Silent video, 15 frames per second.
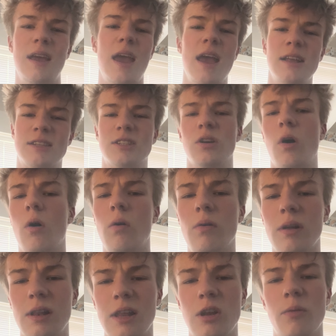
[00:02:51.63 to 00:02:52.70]
It's all
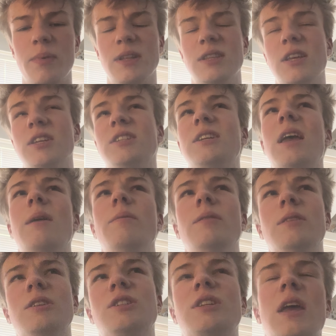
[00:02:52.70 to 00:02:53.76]
a little bit the same, in
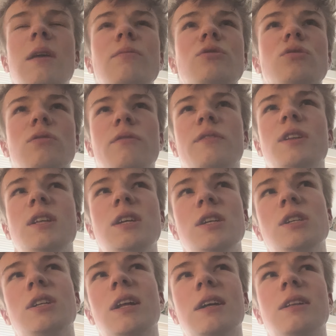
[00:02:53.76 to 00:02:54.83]
the same sort of
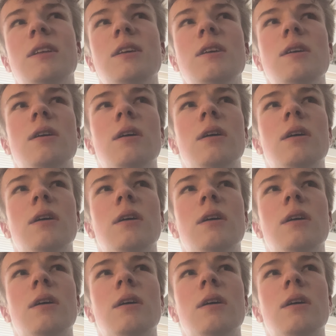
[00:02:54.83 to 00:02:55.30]
niche, like the